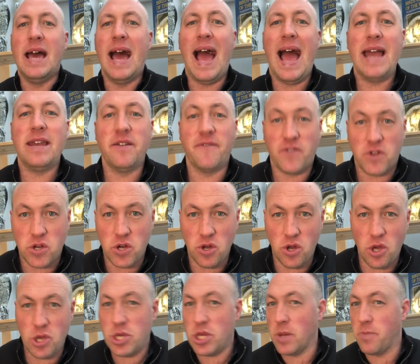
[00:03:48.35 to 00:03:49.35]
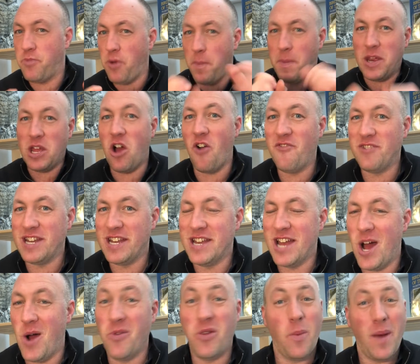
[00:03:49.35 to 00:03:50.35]
And of course, you probably already
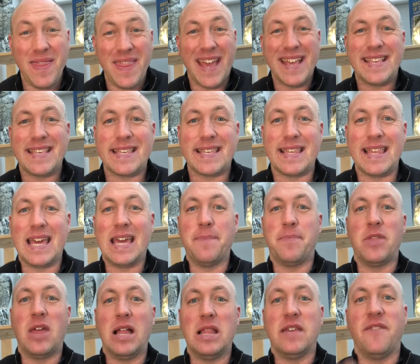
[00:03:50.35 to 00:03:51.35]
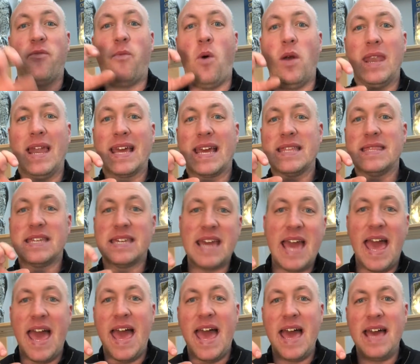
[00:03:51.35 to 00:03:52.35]
know that when they sleep, they'll lift one leg in the
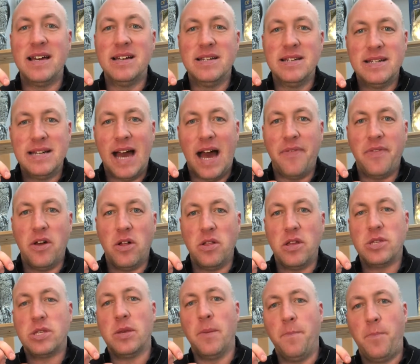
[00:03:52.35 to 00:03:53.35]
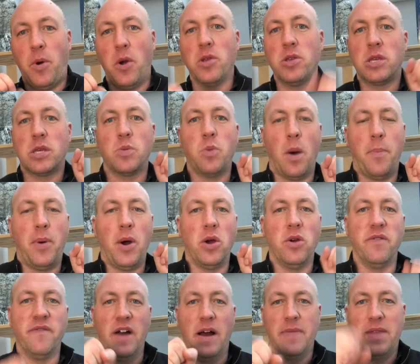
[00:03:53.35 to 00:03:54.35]
air and they'll at some point swap
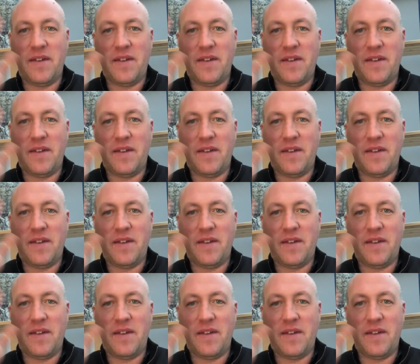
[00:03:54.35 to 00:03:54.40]
over.